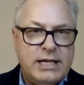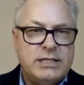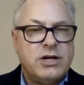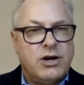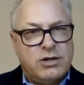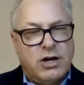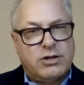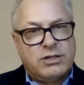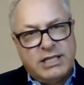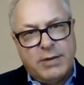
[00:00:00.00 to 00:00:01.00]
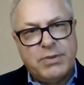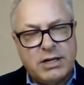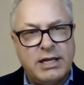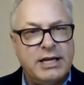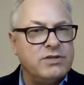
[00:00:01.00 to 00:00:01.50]
raised are, are
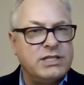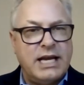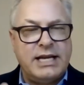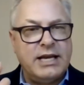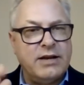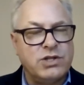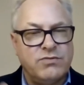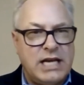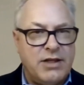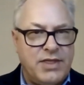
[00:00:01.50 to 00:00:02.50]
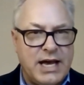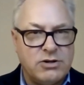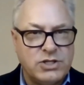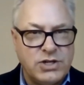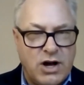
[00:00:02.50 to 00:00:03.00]
typically of, say, gifts of $10,000
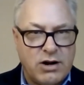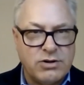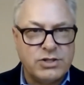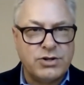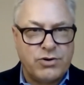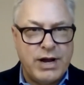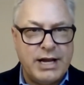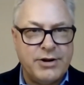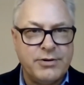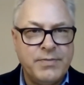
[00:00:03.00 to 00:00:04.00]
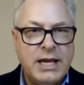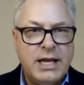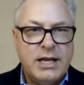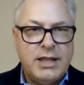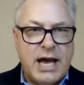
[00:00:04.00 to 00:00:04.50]
or greater
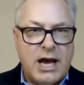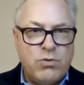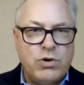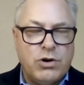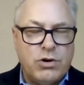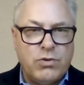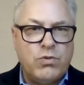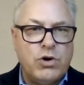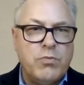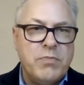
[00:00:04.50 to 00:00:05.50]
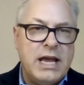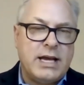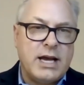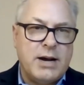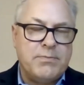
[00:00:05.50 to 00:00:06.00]
that will, will
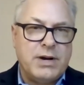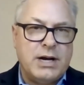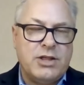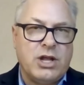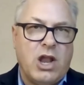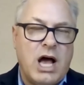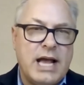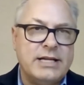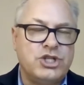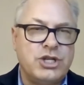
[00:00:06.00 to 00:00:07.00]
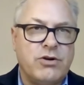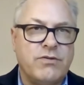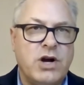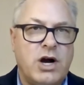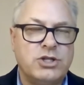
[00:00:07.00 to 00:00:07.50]
make up uh, the lion's share
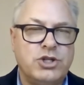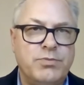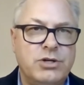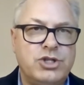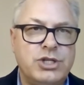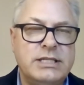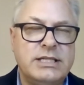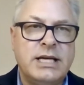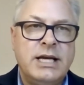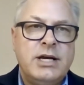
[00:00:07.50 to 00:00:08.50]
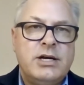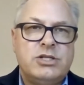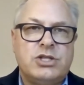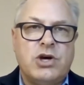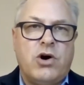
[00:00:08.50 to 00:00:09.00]
of contributions.
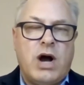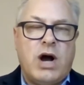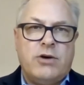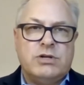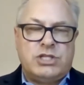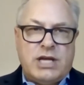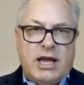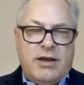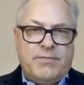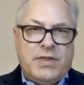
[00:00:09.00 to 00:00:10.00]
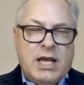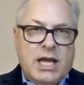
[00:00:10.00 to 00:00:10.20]
So I would say